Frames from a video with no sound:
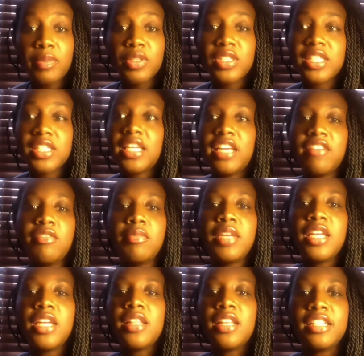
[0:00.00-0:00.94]
to give
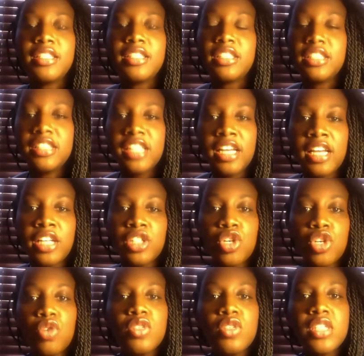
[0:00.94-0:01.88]
me the
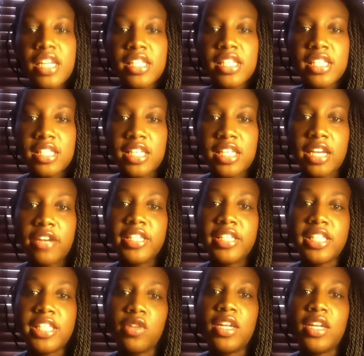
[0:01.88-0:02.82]
tools necessary so that